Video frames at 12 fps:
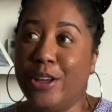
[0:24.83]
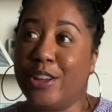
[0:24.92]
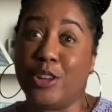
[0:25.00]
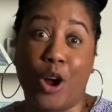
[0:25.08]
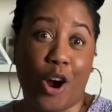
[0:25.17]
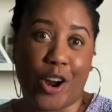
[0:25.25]

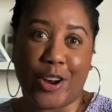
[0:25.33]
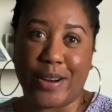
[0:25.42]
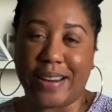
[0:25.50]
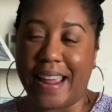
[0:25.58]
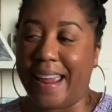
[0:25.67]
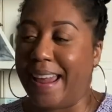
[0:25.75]

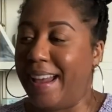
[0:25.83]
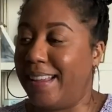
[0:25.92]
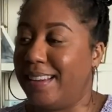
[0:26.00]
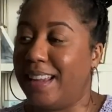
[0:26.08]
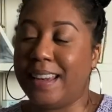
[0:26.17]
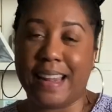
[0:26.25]
yarn
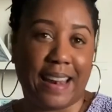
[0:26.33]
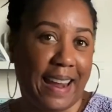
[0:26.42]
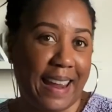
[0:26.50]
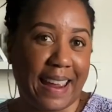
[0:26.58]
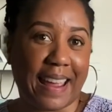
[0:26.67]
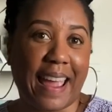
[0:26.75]
and
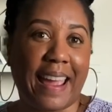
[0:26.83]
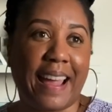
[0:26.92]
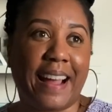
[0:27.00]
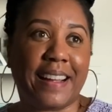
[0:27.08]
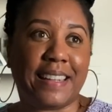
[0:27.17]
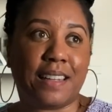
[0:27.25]
knitting
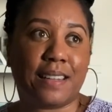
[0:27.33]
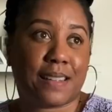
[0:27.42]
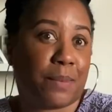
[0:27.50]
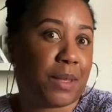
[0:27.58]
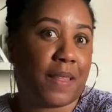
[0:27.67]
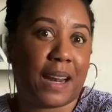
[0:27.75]
and
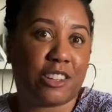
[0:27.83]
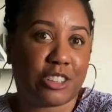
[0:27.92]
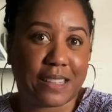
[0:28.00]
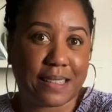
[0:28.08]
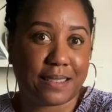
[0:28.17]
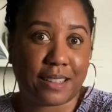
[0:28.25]
something that I
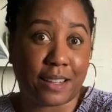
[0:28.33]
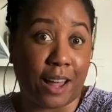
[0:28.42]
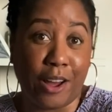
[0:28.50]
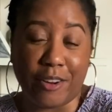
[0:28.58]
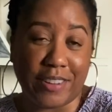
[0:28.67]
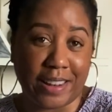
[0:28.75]
just
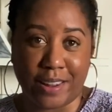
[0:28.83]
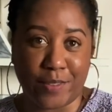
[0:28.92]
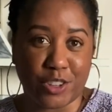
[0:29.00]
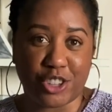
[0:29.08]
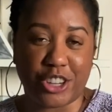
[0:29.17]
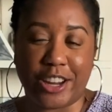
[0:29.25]
love and love
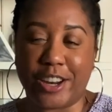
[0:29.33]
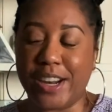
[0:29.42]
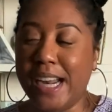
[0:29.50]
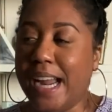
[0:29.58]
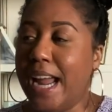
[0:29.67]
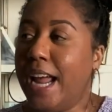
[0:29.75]
to share.
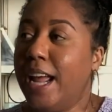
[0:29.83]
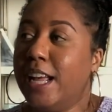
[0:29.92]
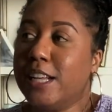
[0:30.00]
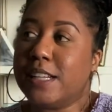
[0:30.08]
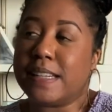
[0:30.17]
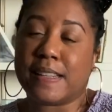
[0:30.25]

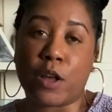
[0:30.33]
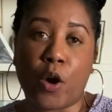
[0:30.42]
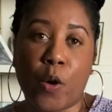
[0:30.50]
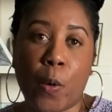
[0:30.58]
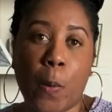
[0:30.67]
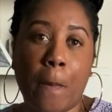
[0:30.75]

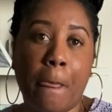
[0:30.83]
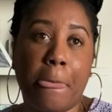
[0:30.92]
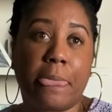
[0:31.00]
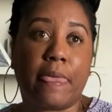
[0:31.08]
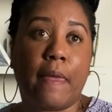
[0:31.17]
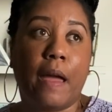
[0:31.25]
So
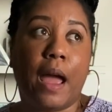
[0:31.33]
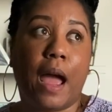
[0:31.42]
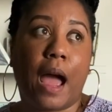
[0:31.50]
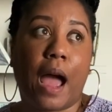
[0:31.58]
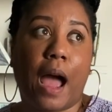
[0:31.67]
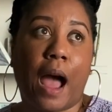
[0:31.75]

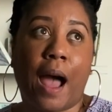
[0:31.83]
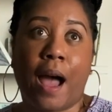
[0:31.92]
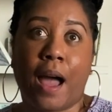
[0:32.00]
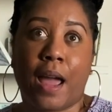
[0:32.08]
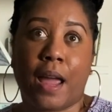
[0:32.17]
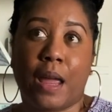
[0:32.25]

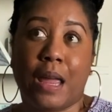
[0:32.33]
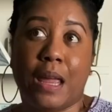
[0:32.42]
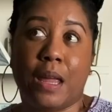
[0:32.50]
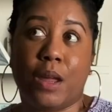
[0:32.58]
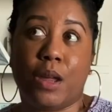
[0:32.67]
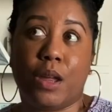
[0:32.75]

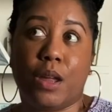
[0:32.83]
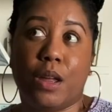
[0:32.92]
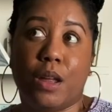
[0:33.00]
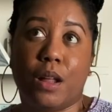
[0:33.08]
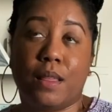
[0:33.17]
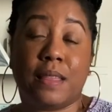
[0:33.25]

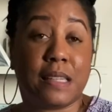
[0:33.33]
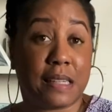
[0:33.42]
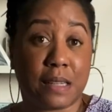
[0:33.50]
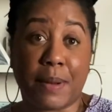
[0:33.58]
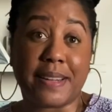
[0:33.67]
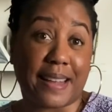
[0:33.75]
this
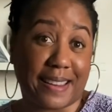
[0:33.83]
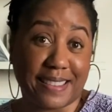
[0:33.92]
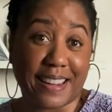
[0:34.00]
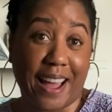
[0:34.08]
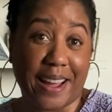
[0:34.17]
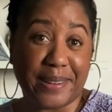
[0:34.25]
is my second
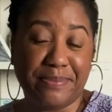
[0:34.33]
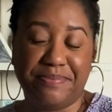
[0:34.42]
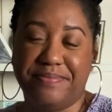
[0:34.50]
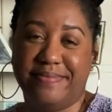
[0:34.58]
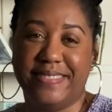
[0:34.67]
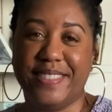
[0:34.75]
time
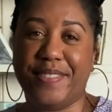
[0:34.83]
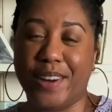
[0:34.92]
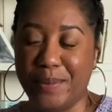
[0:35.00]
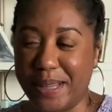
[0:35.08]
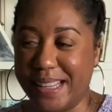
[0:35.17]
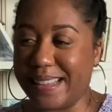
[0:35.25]

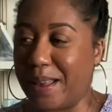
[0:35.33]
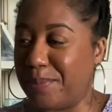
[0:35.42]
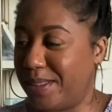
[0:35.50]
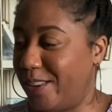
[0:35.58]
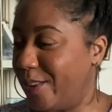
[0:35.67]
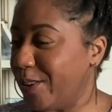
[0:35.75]
filming this
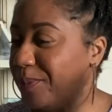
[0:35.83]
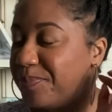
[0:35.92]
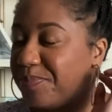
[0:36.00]
episode.